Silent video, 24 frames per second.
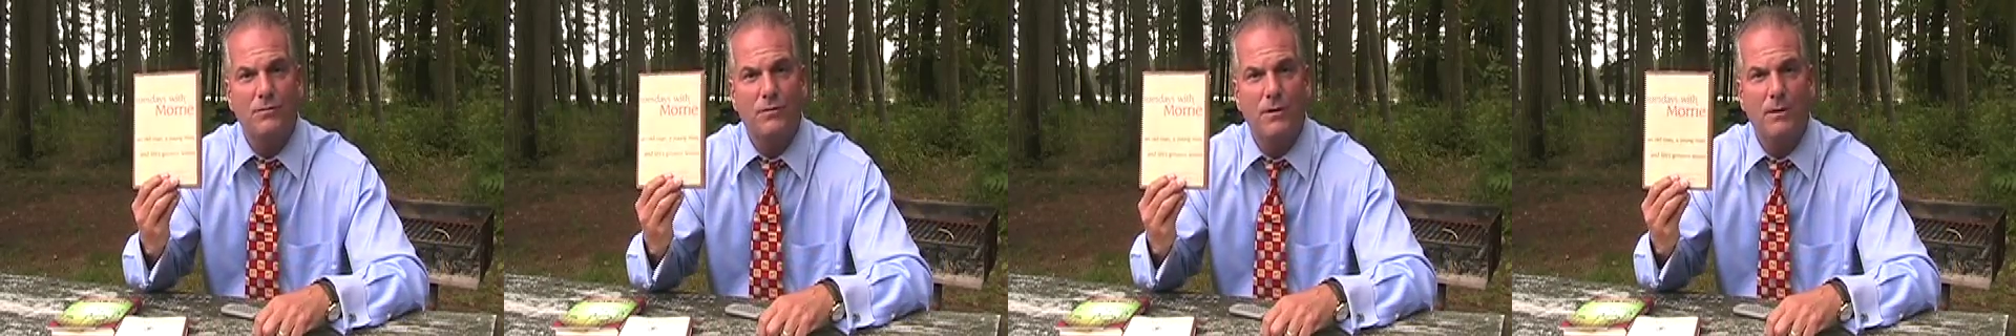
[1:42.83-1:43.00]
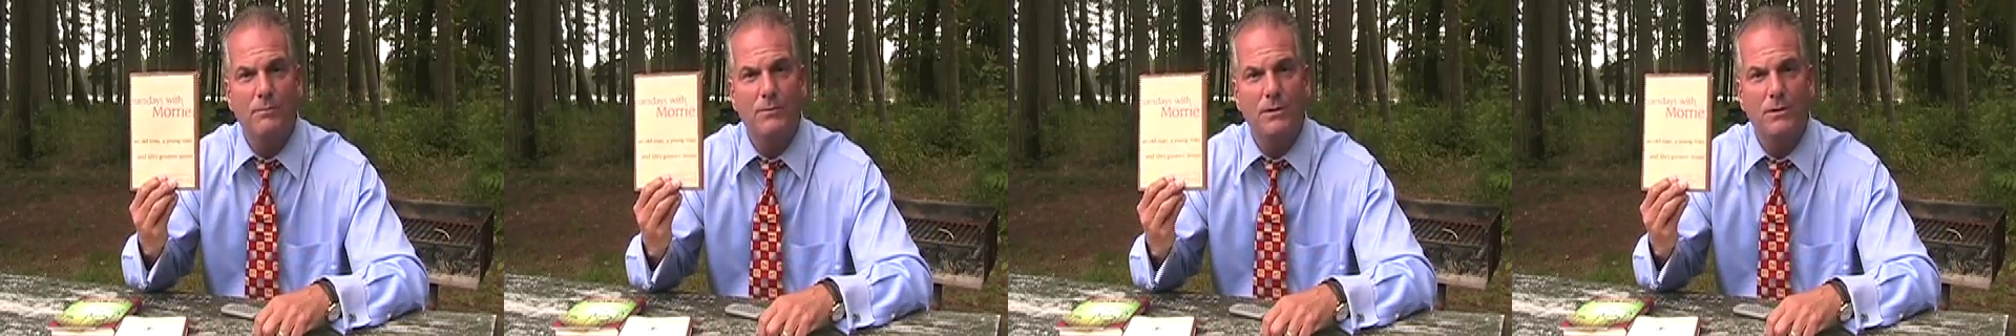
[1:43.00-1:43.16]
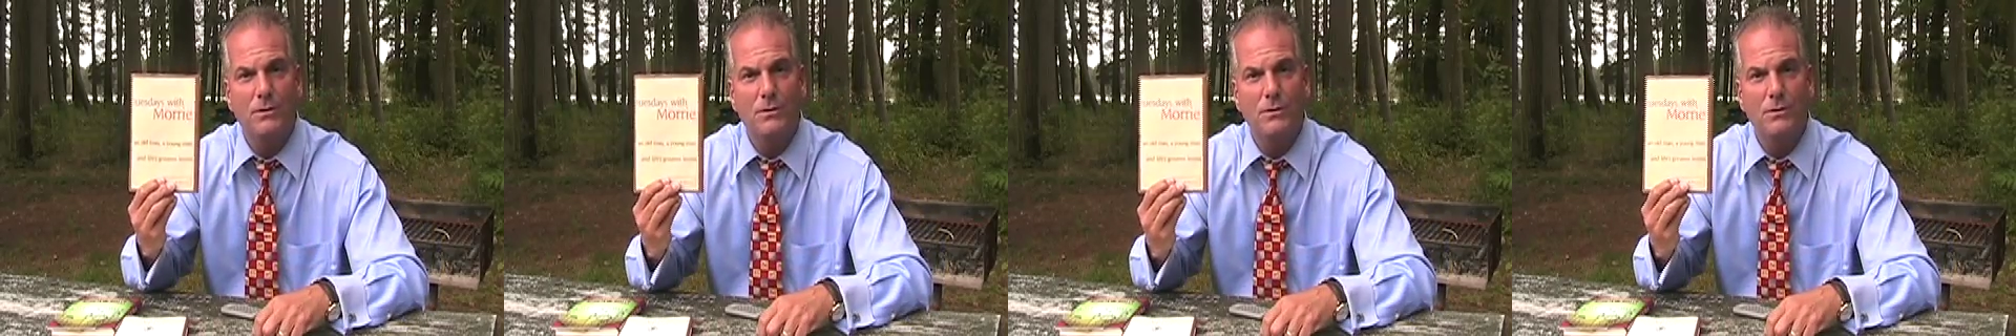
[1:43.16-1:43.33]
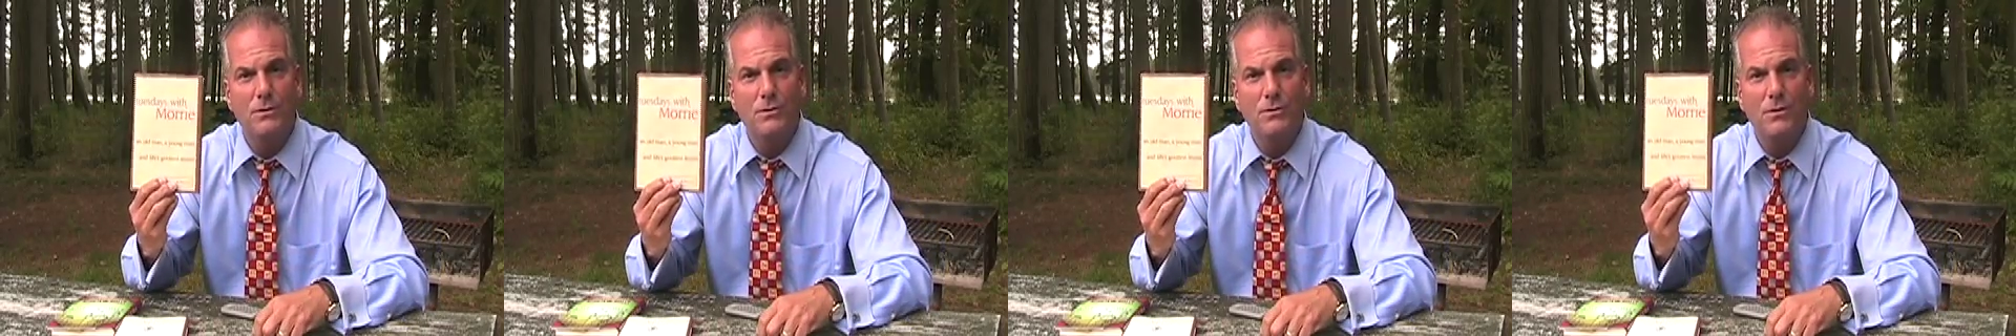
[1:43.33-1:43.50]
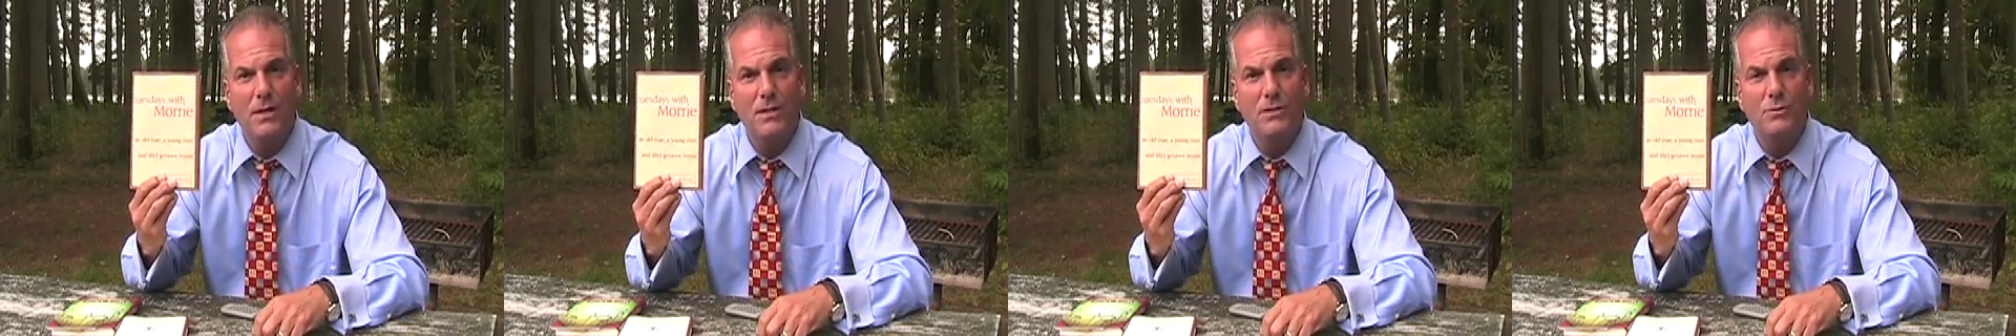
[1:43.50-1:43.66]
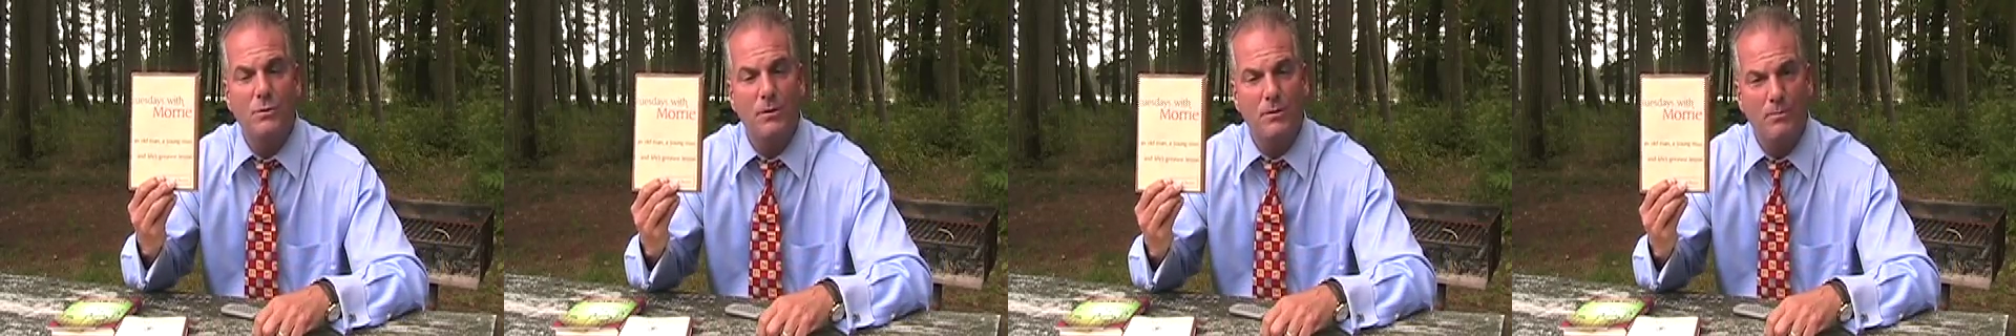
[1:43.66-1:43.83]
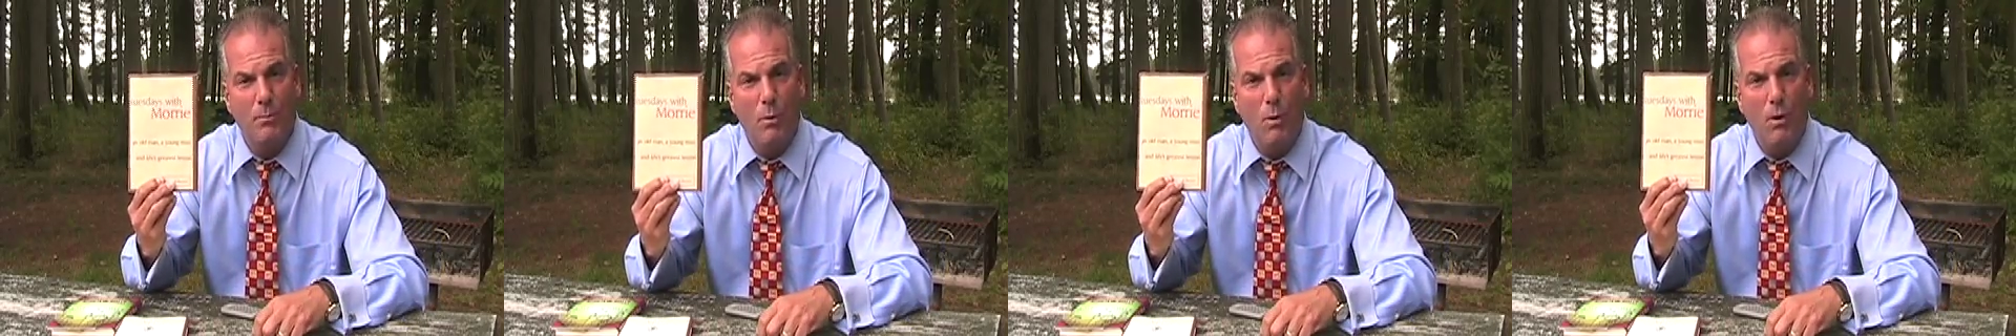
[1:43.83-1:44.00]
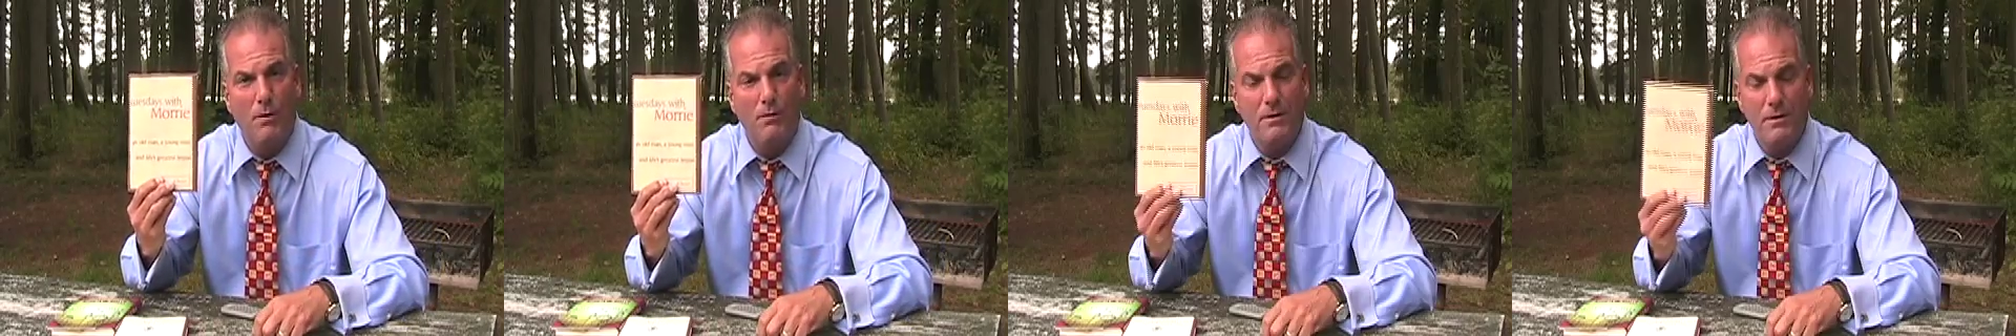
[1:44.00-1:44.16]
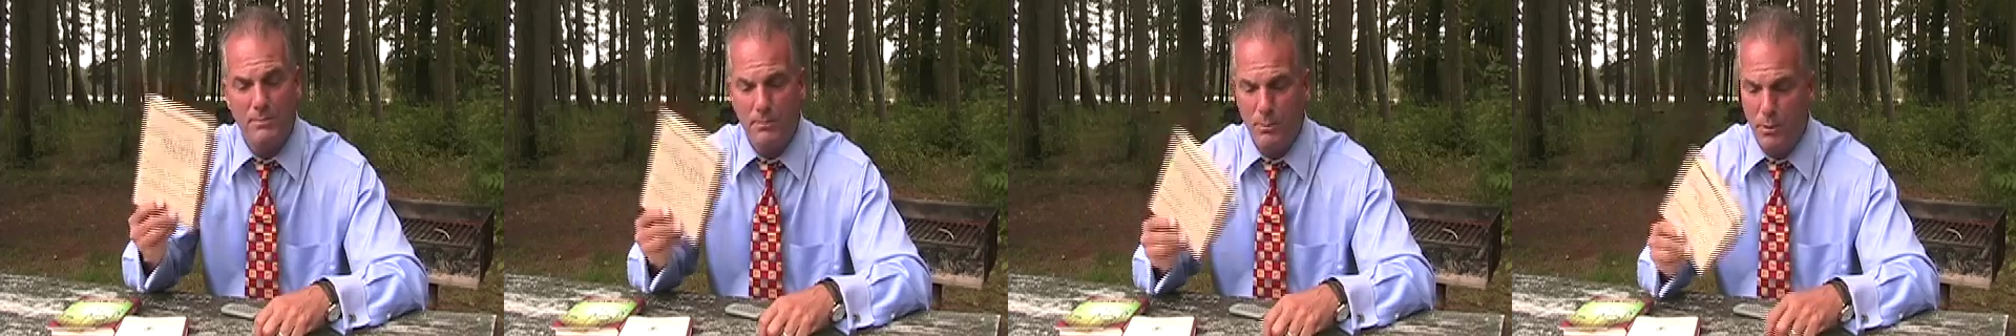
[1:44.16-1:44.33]
from the Tuesdays with
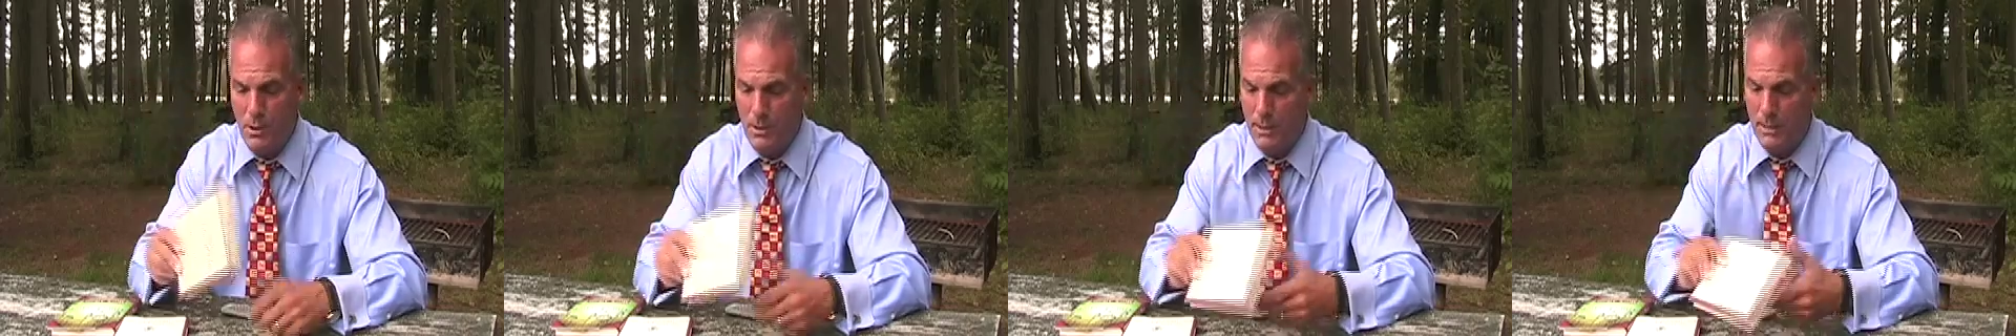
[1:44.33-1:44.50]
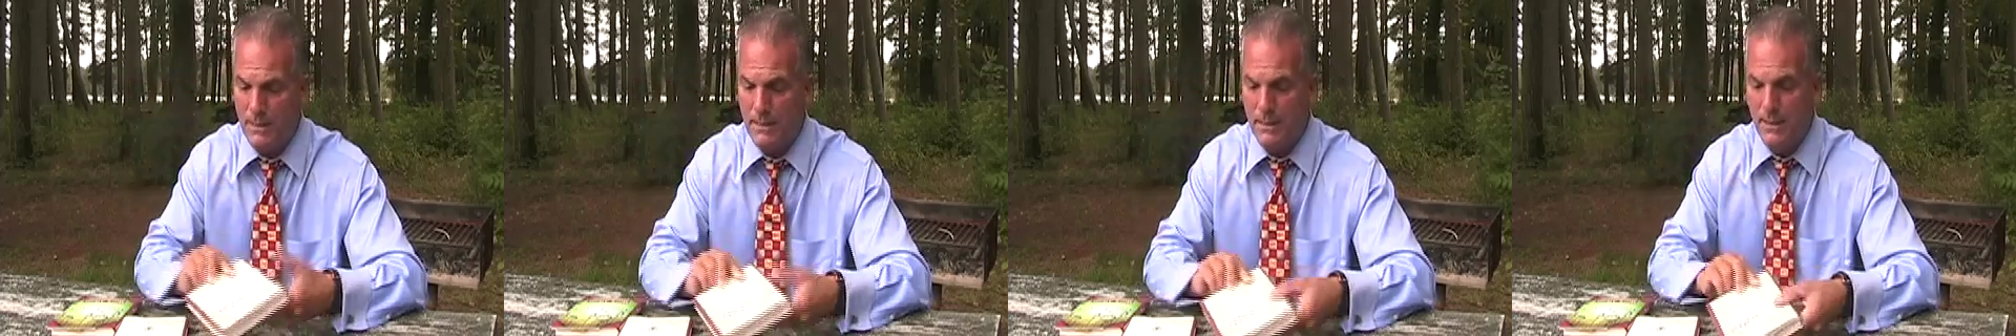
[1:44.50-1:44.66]
Morrie book,